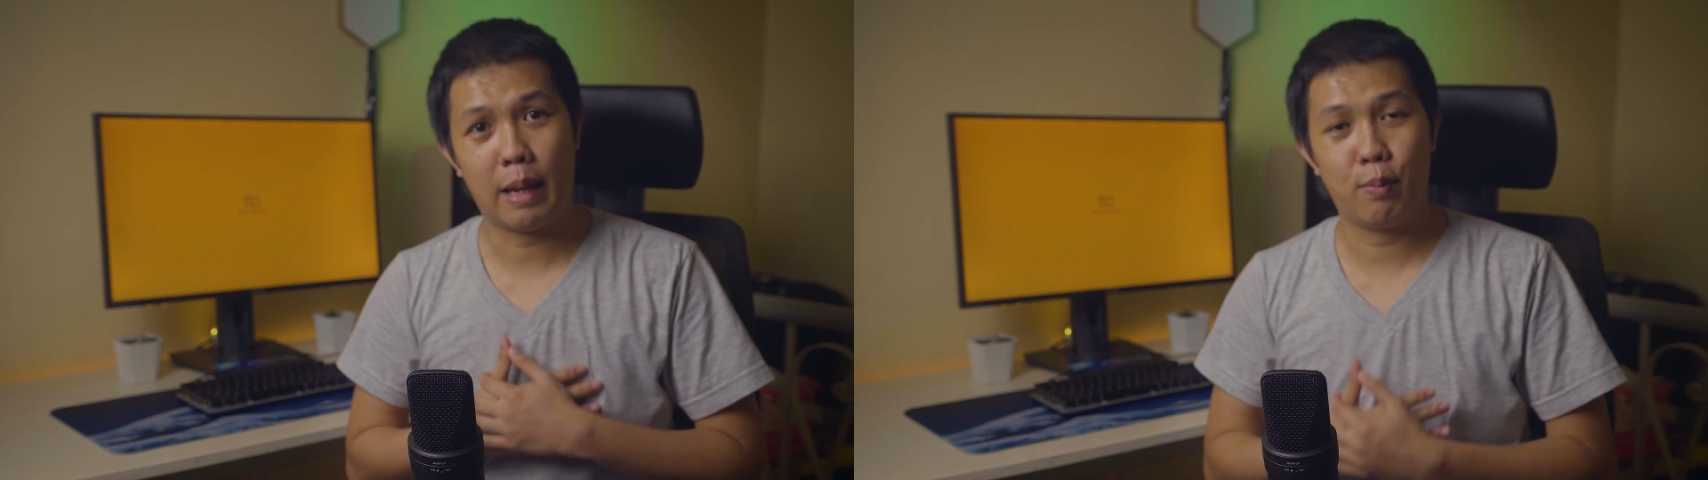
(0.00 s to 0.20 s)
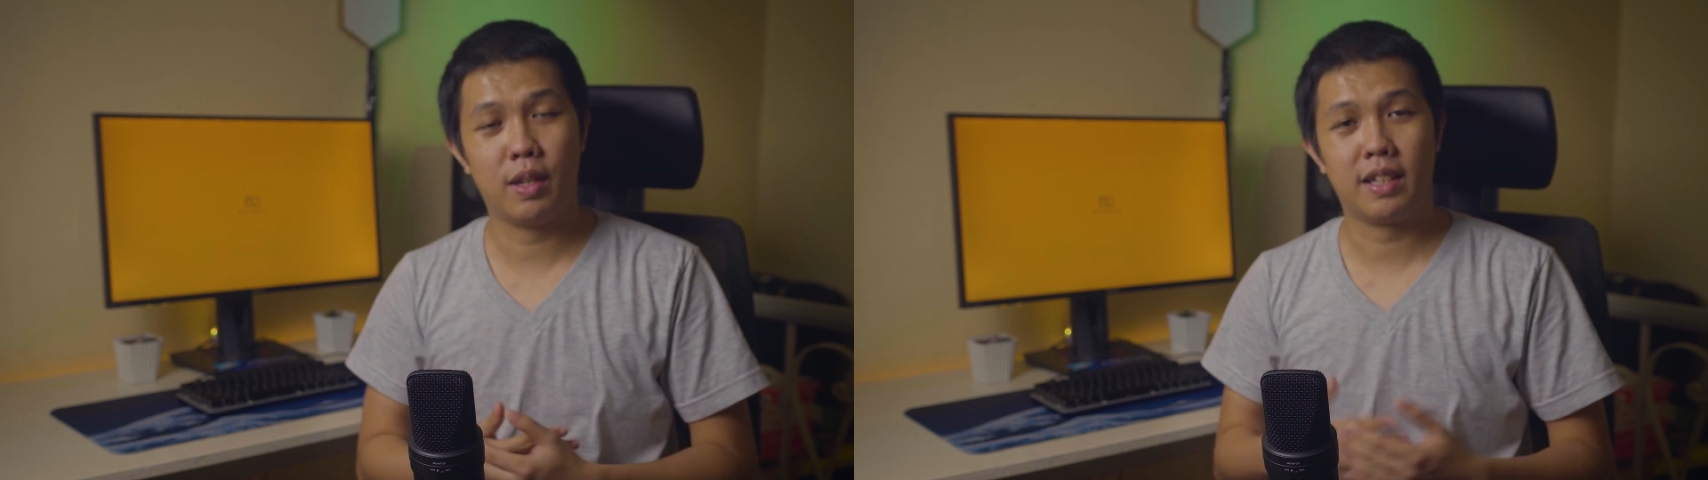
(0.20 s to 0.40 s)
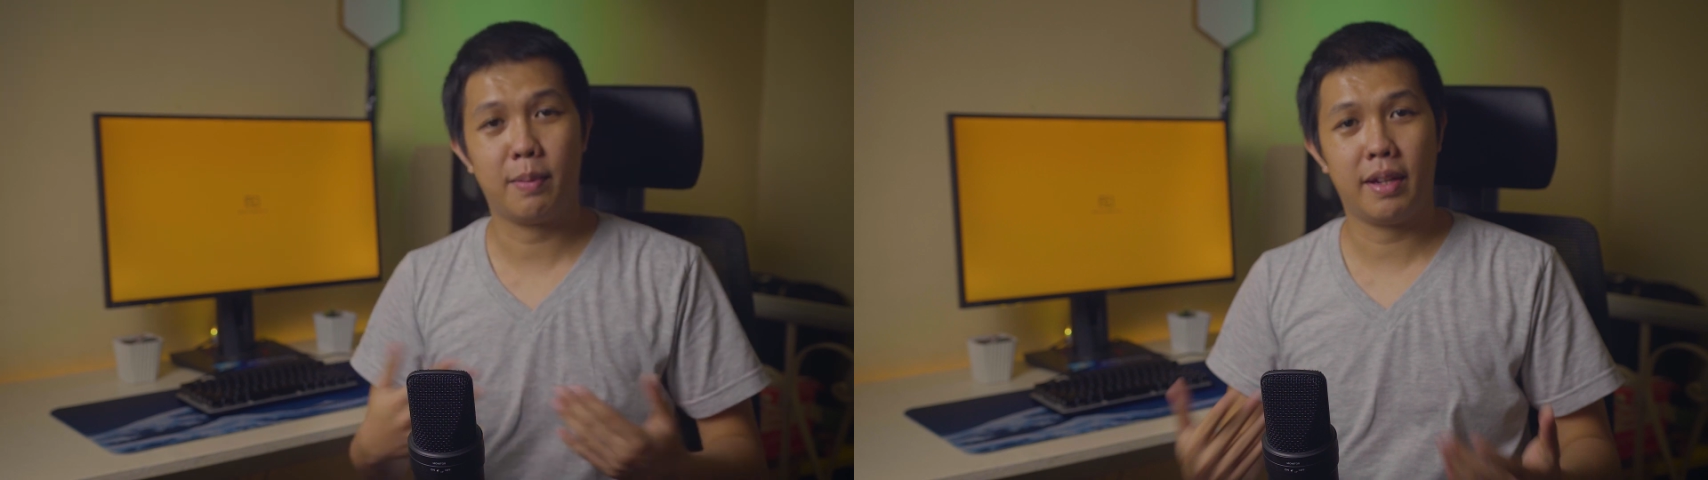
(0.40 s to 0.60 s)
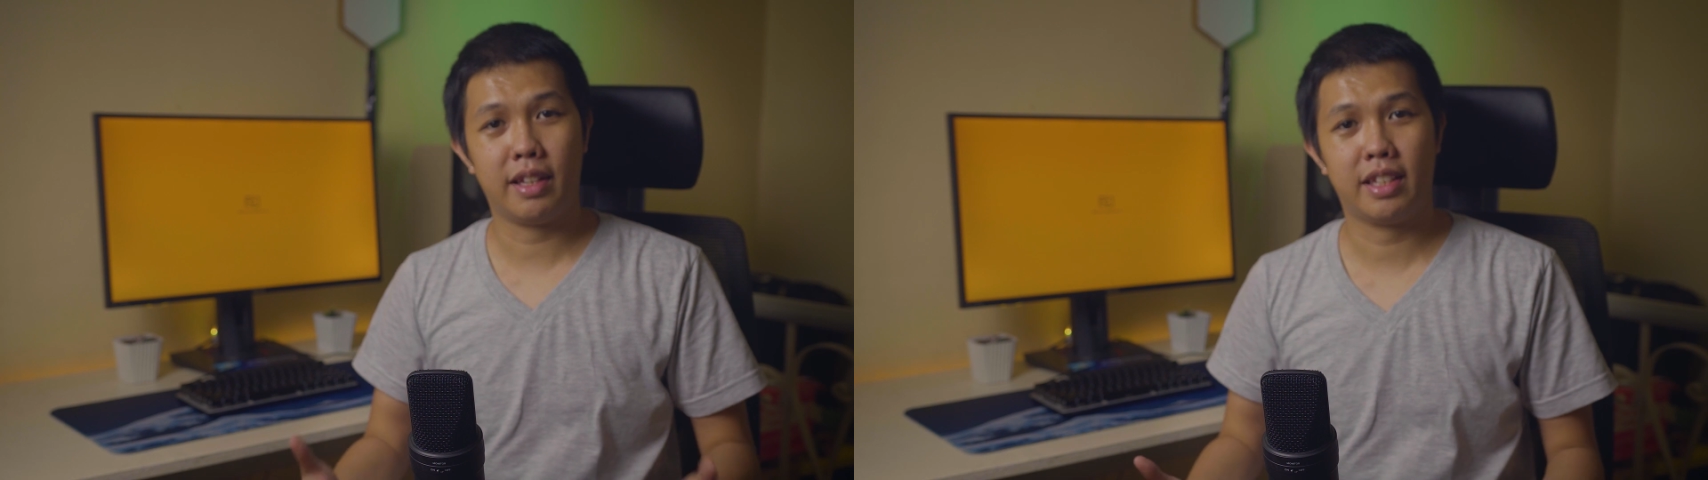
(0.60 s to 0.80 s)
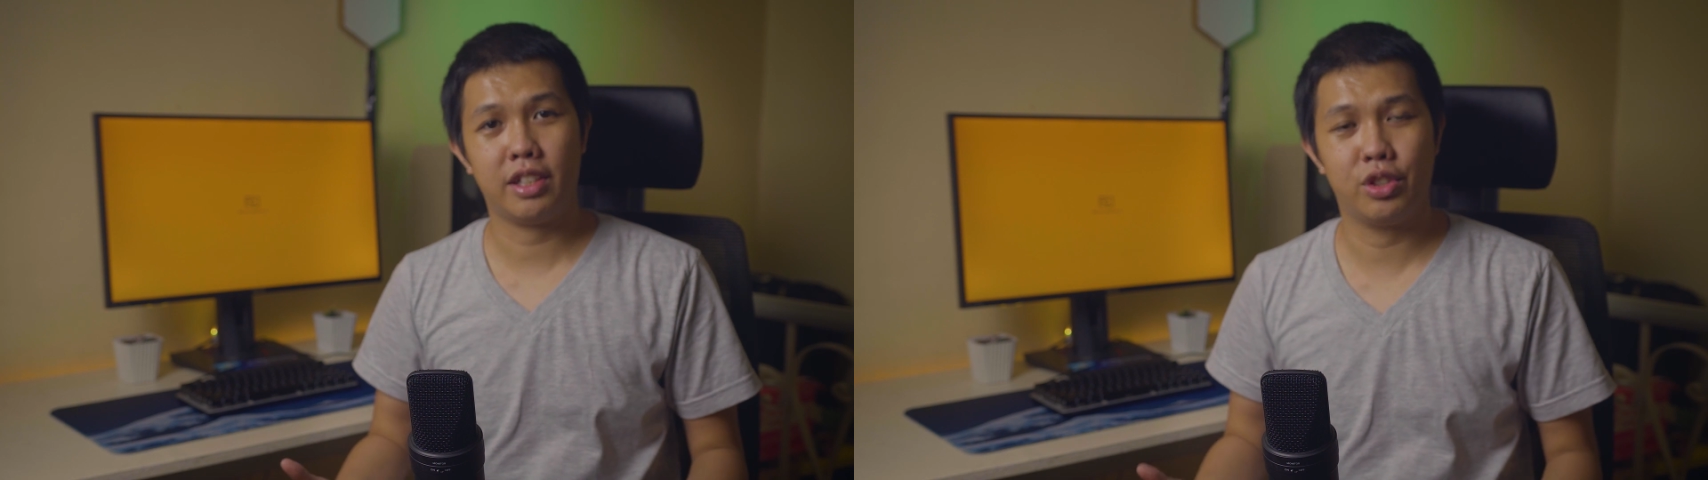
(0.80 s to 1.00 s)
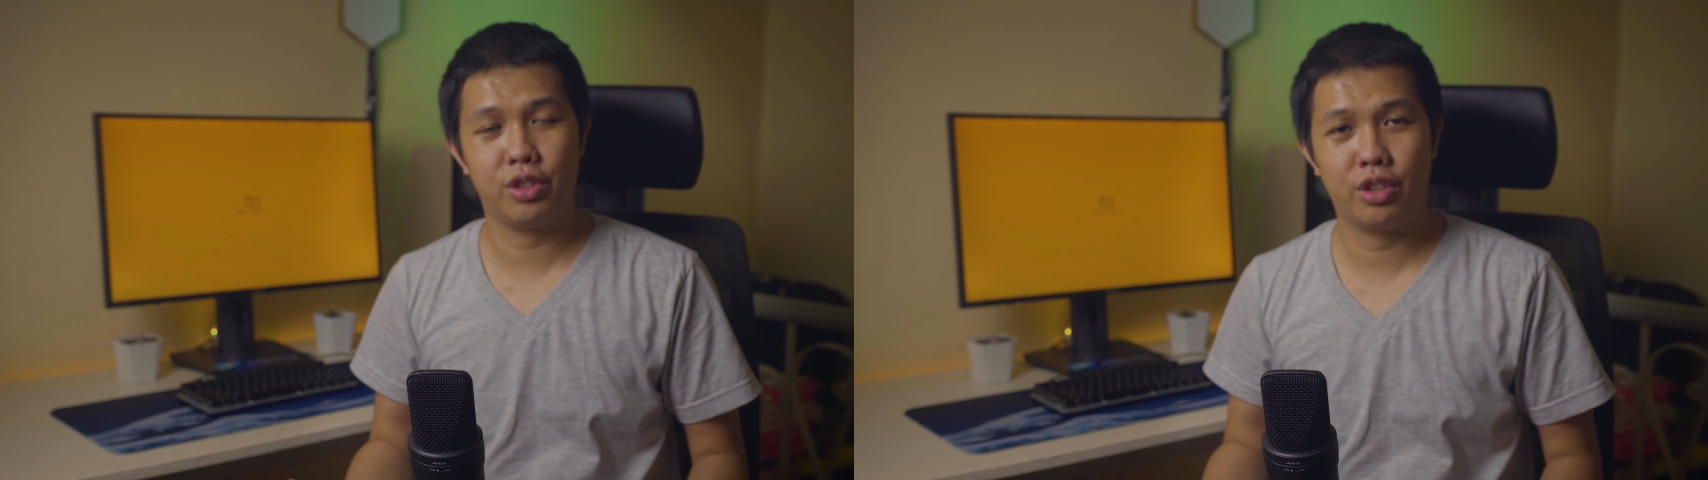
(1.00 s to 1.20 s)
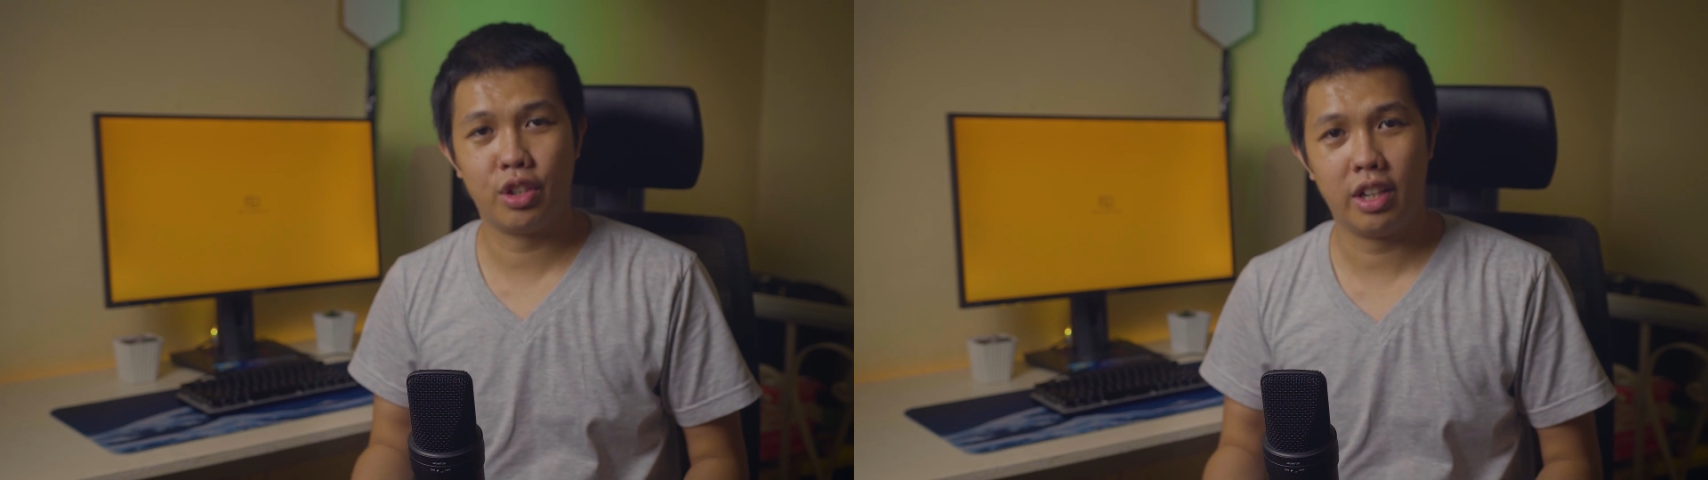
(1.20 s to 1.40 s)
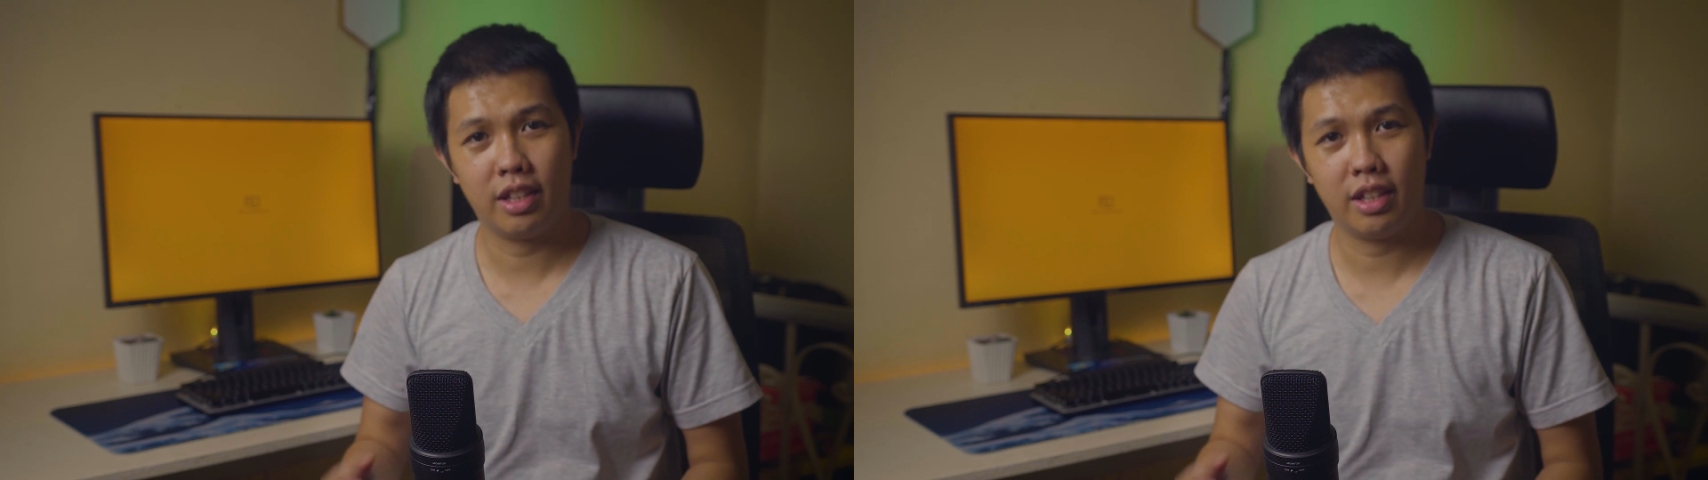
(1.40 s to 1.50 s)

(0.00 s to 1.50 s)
Yooben Jr.